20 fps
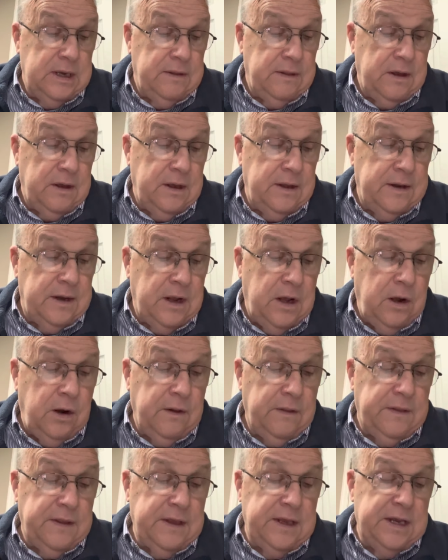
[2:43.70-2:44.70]
And
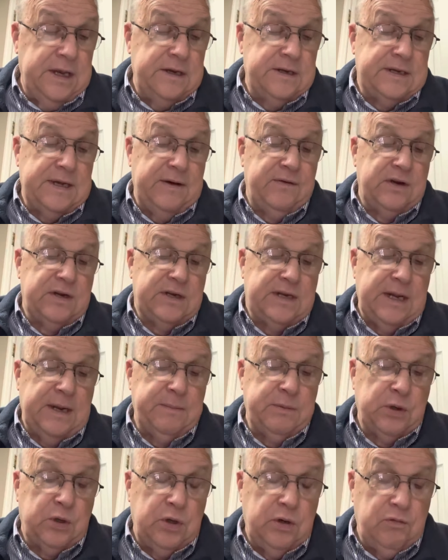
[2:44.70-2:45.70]
all of these, having
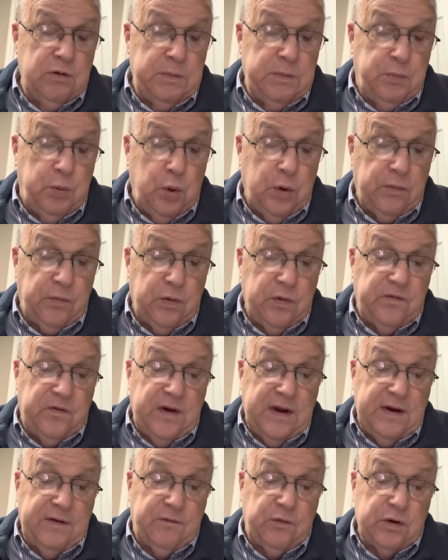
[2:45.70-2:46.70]
attained a good report through
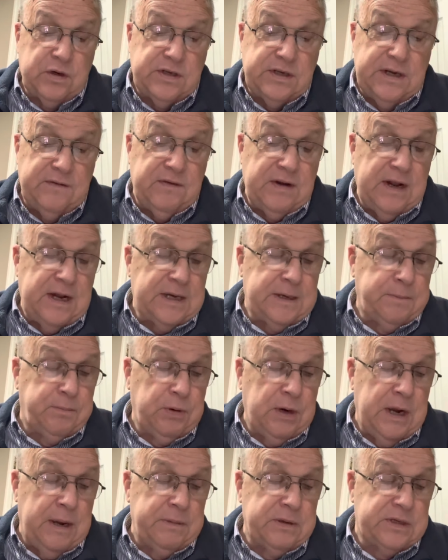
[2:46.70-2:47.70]
faith, received not the
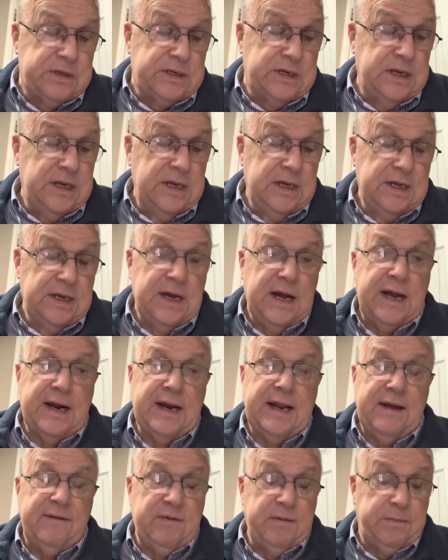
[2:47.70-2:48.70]
promise, God
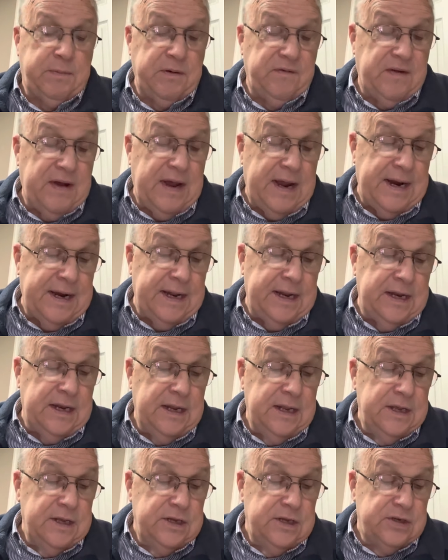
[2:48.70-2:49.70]
having provided
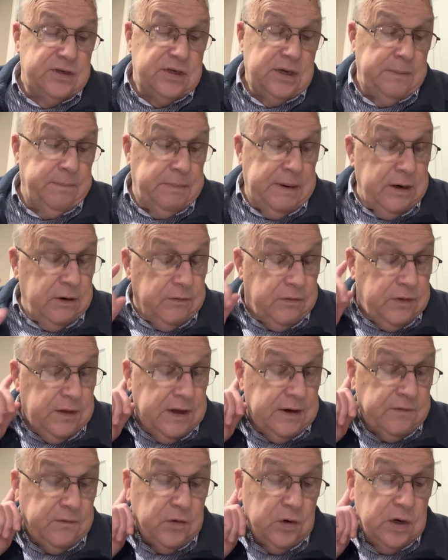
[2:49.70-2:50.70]
some better
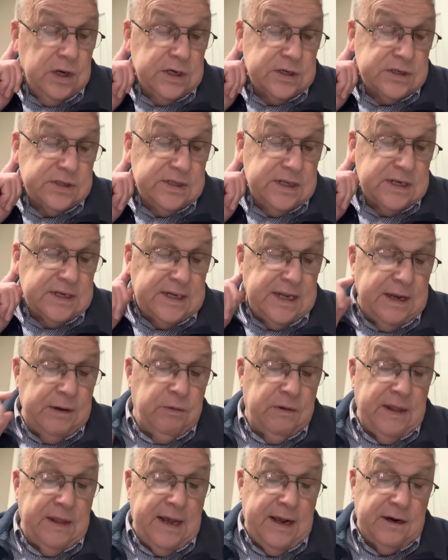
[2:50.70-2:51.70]
thing for us, that they
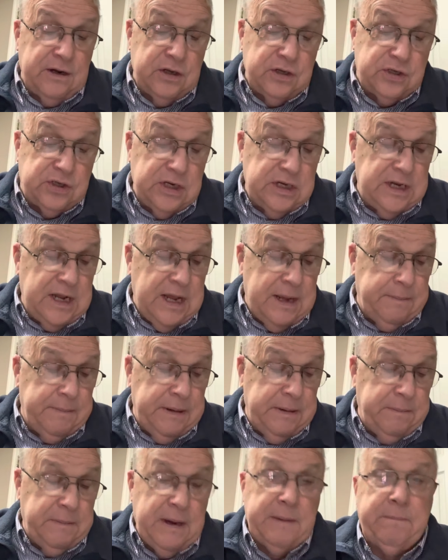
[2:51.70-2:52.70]
without us should not
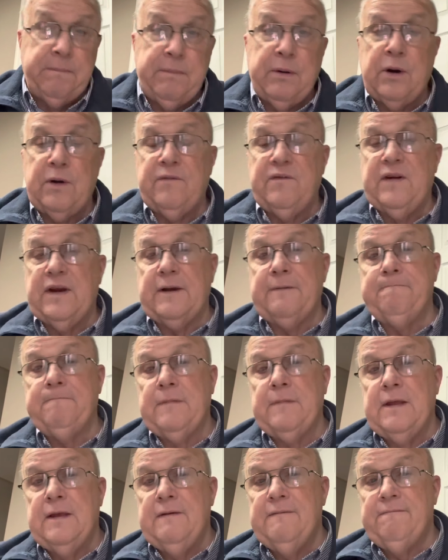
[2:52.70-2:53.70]
be made perfect.
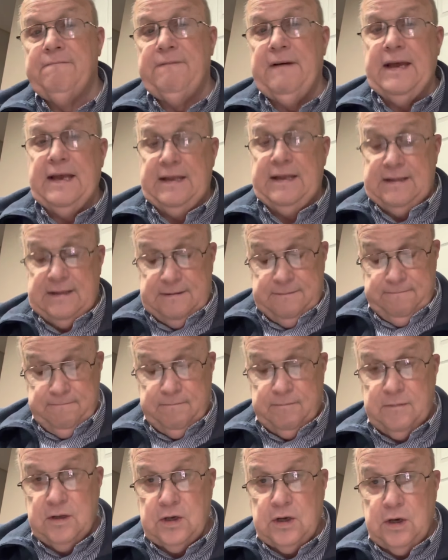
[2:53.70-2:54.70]
Faith.
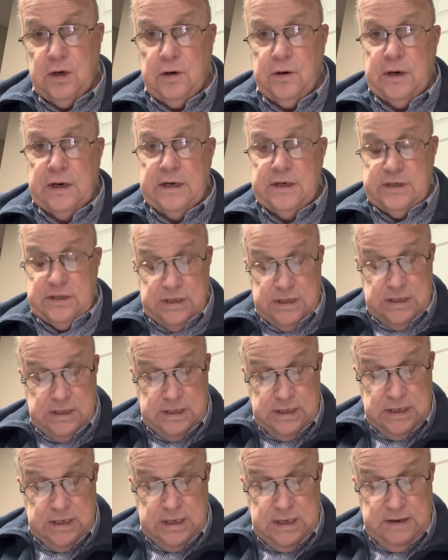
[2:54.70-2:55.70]
Courage.
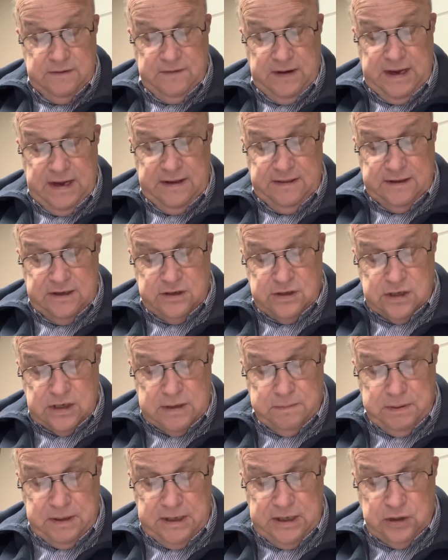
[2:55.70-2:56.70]
Faith is a
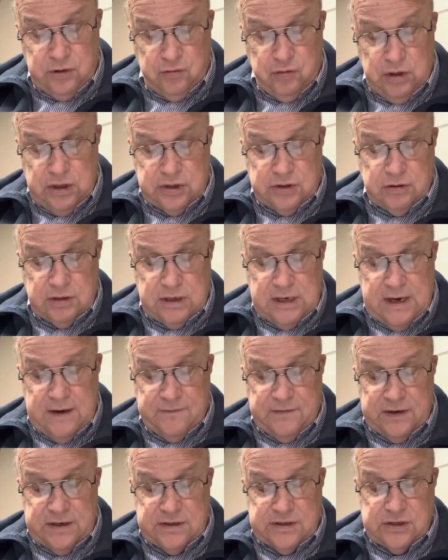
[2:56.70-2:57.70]
complete trust or
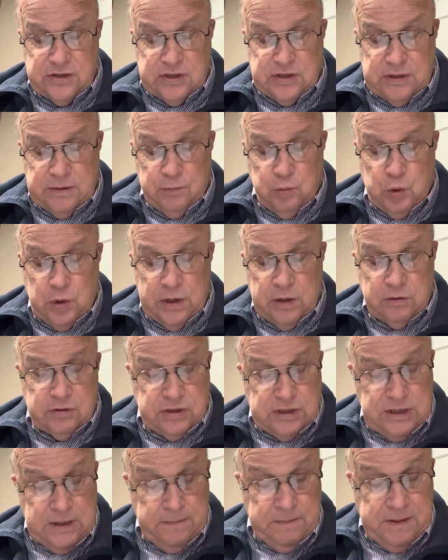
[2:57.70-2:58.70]
confidence in someone or
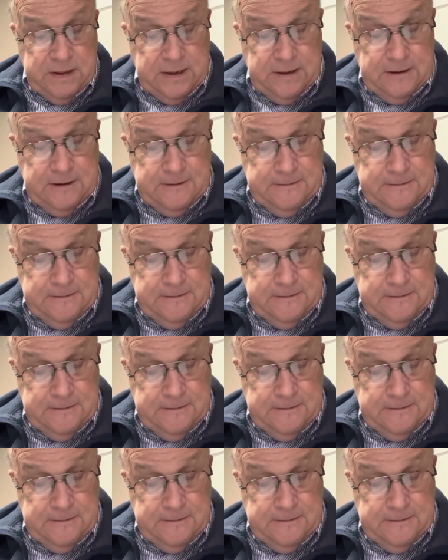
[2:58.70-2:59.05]
something.